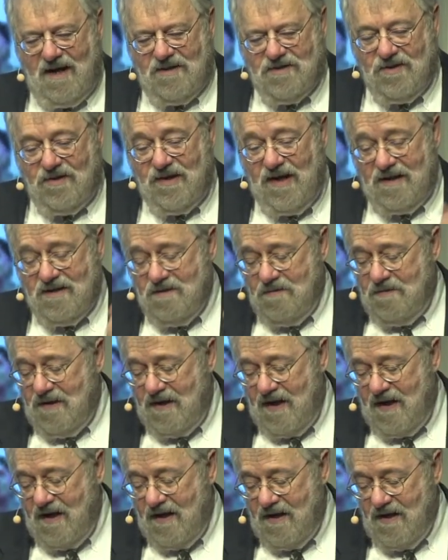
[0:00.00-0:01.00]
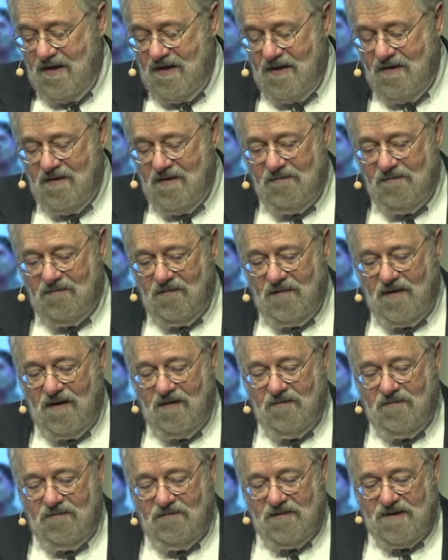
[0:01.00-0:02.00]
Turned out to be a
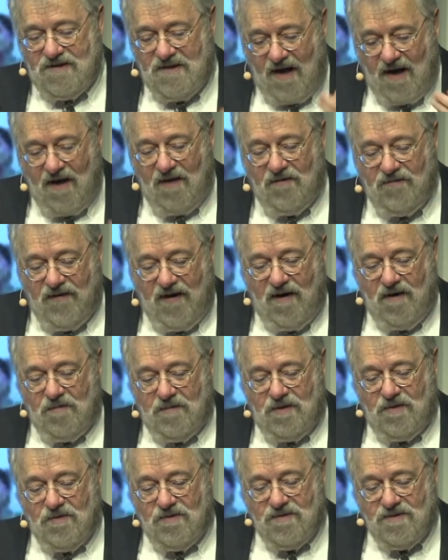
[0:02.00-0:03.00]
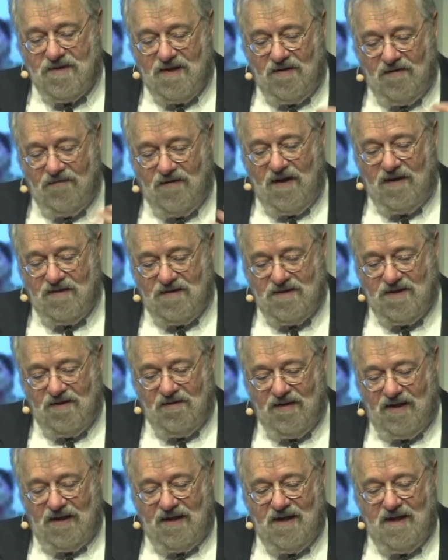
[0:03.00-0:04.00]
uh, retired fireman who's there
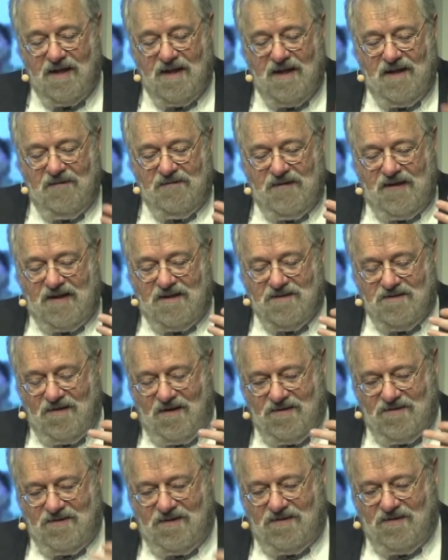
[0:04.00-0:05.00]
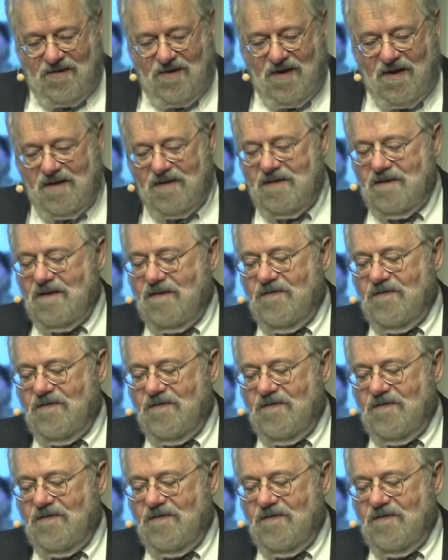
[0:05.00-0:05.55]
volunteering. He starts to talk.